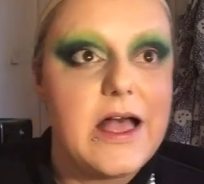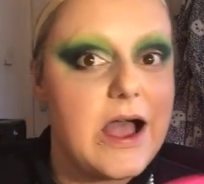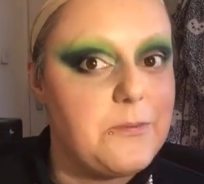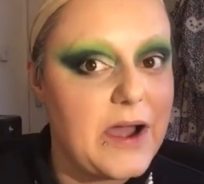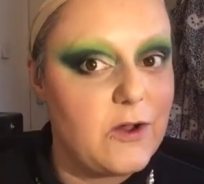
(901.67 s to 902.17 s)

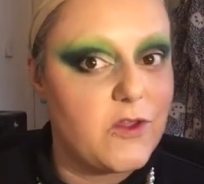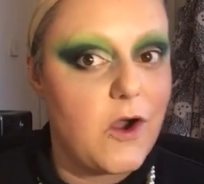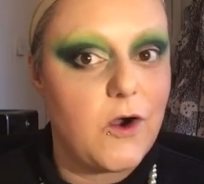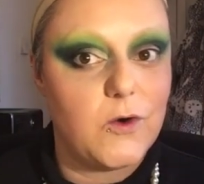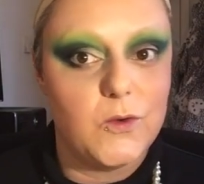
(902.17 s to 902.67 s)
about the
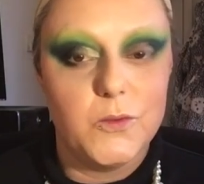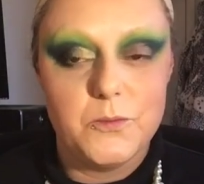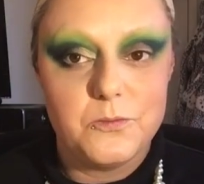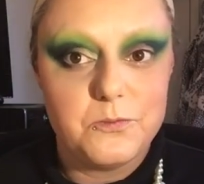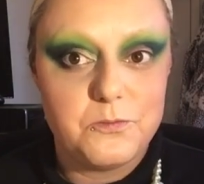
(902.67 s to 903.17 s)
whole,
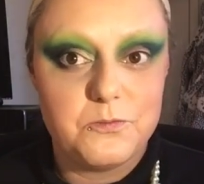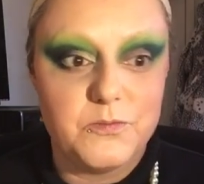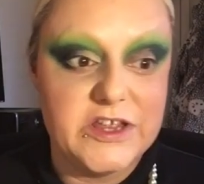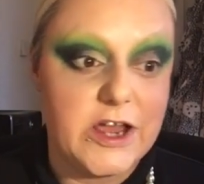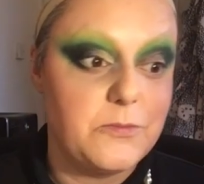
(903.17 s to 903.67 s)

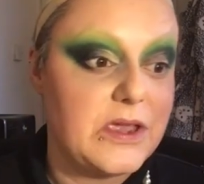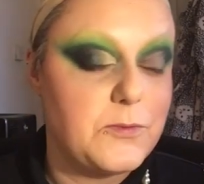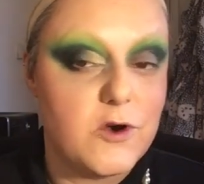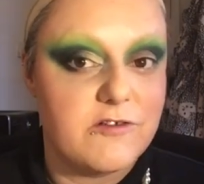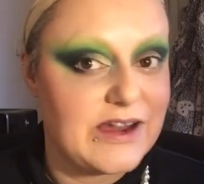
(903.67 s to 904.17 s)
you know,
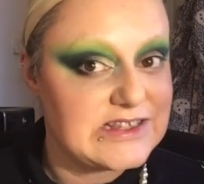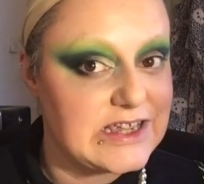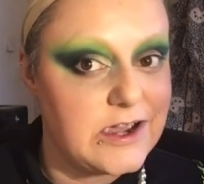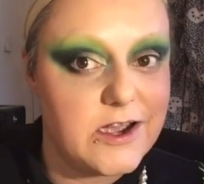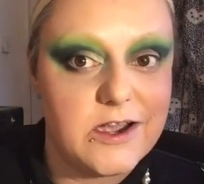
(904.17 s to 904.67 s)
people
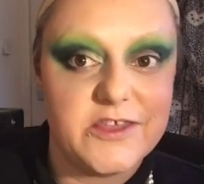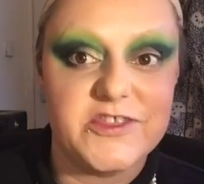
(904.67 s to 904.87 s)
harassing her,